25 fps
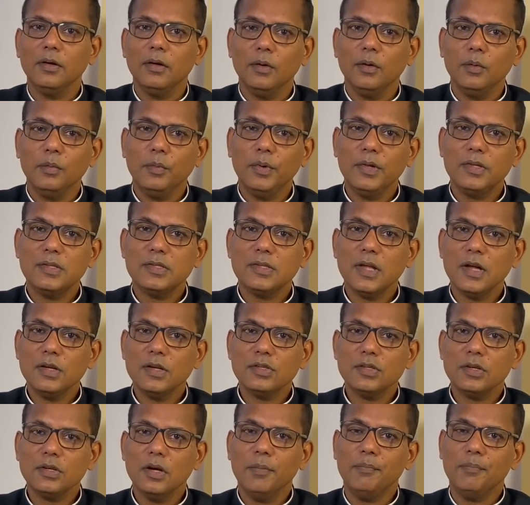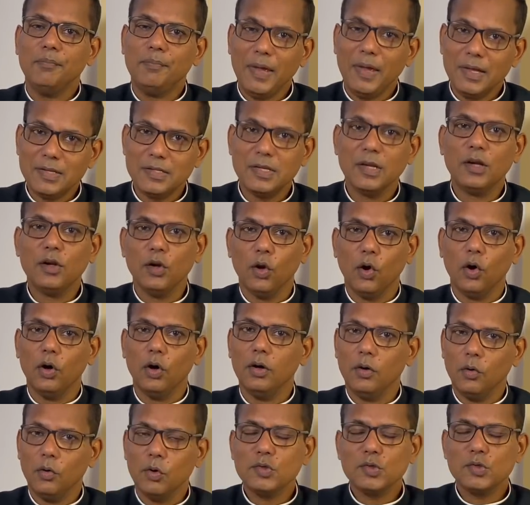with such a basic law,
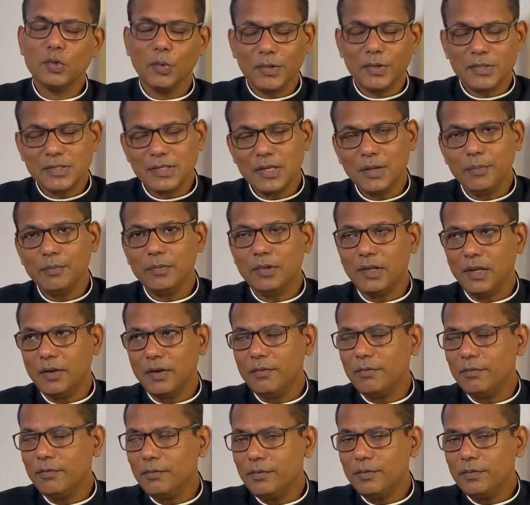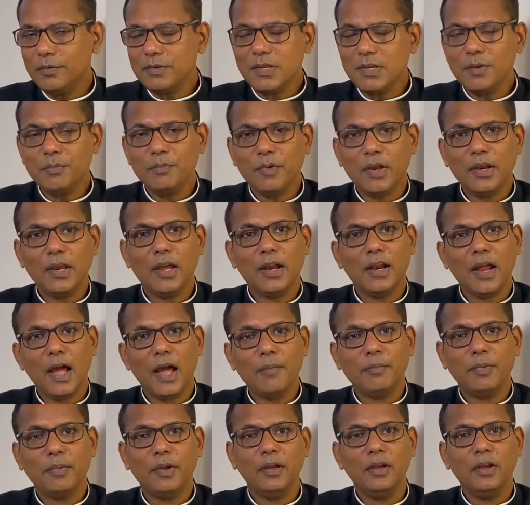or so it seemed, they seemed very
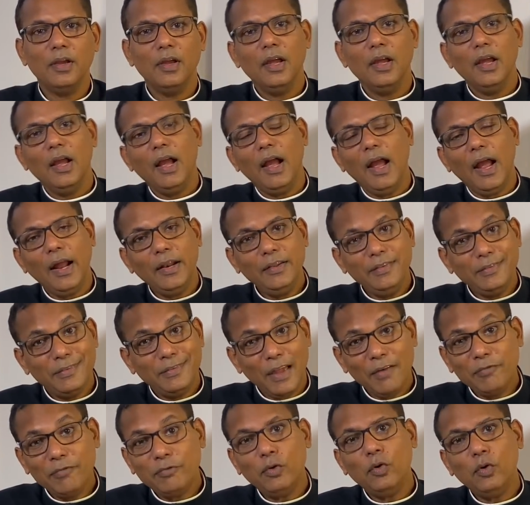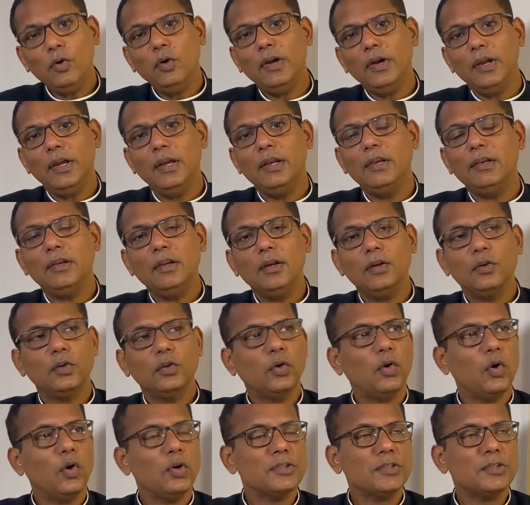unhappy. And therefore, in the
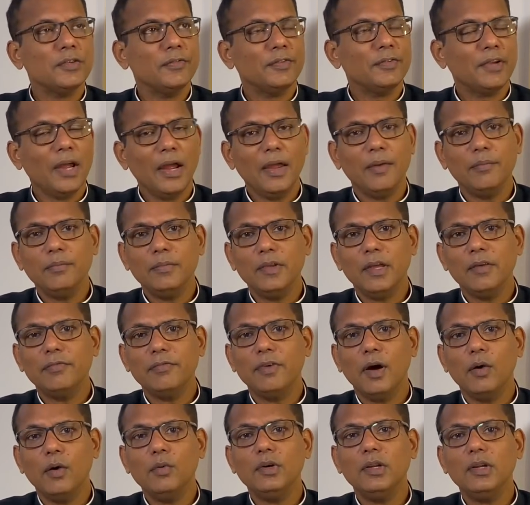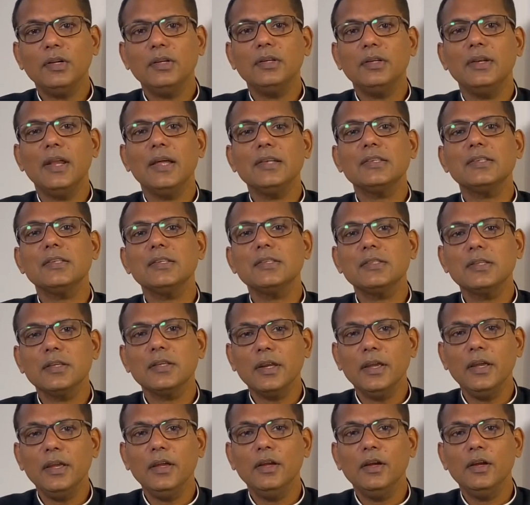course of time, they found it
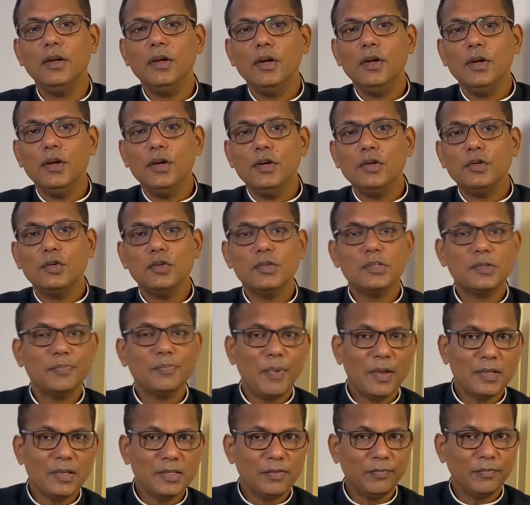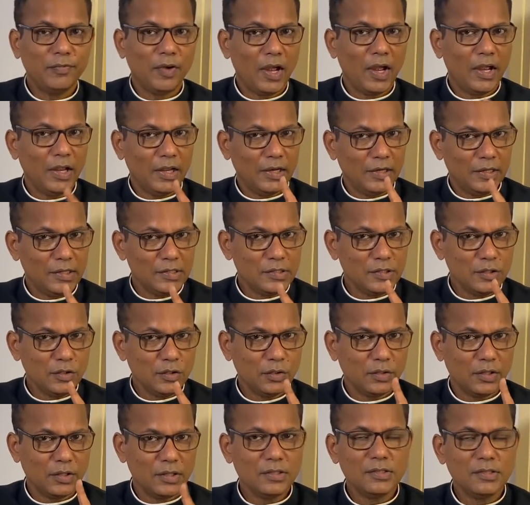necessary to specify, and listen
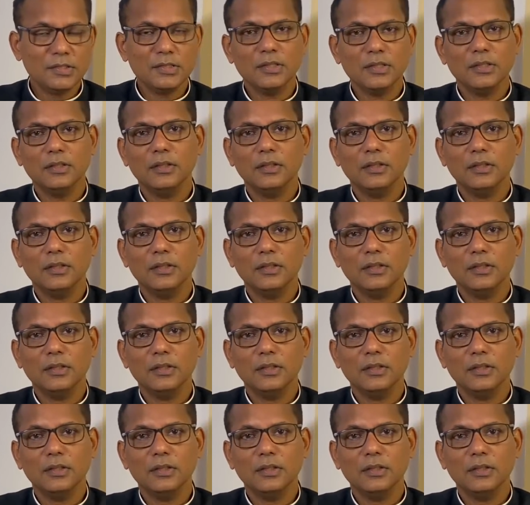to this,